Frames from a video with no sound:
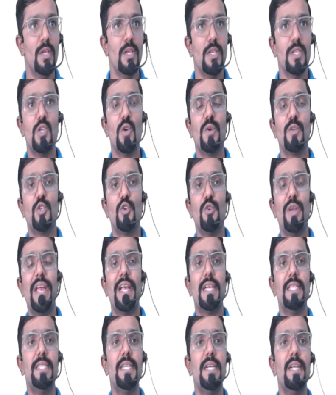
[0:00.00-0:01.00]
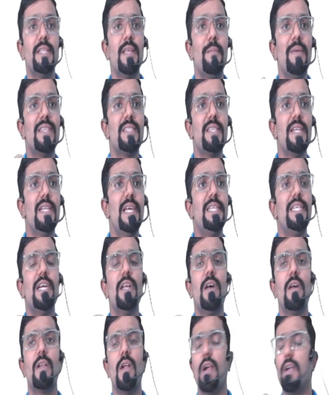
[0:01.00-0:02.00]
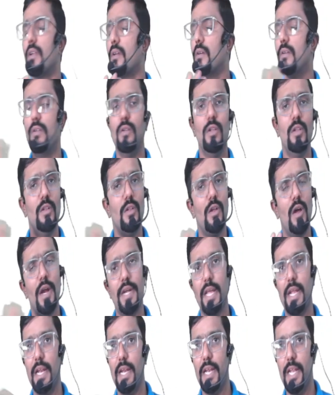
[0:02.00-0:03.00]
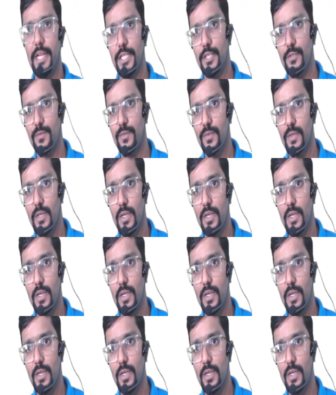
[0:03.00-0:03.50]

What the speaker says: So, should I consider them as related or not? Not a relative.